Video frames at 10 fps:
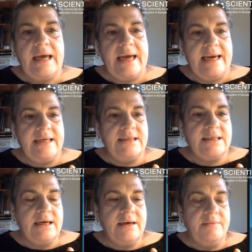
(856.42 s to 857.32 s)

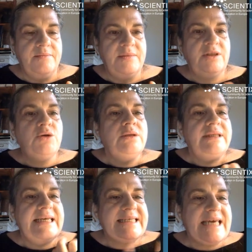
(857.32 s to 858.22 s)
The
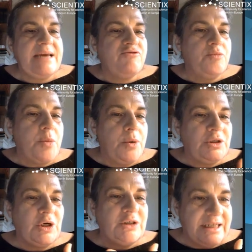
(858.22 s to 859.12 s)
escape room
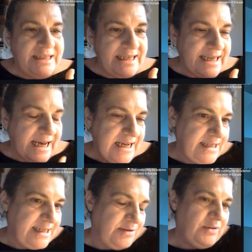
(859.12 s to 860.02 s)
propose authentic
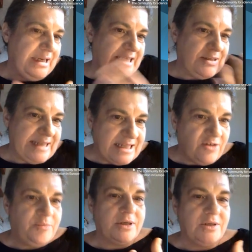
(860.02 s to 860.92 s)
science. So it's a set
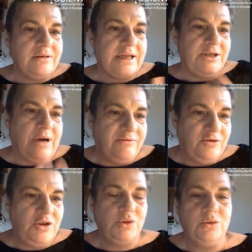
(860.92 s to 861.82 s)
of puzzles that you have
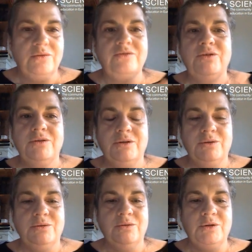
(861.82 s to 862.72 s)
to solve
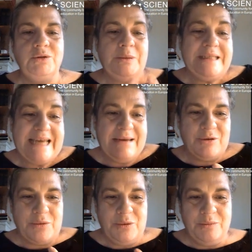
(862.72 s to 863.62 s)
to escape
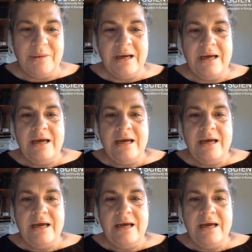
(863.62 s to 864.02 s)
the room.